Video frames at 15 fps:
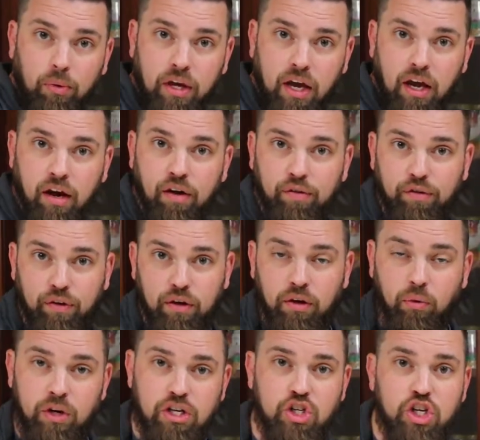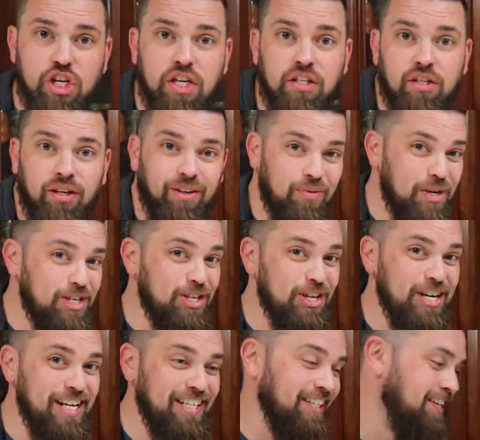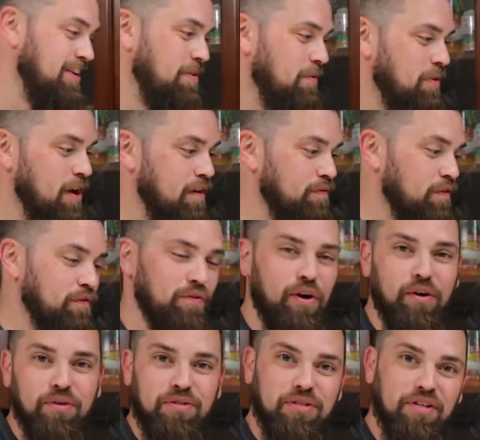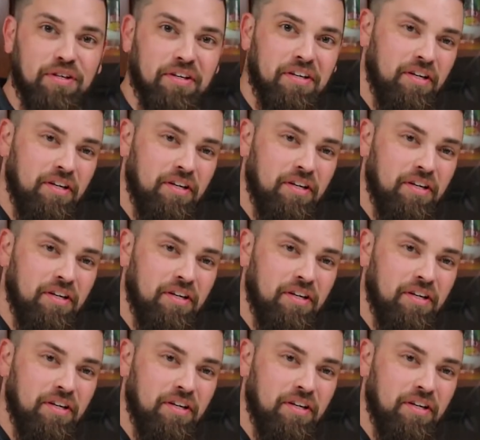we have, we cheat. We have the frozen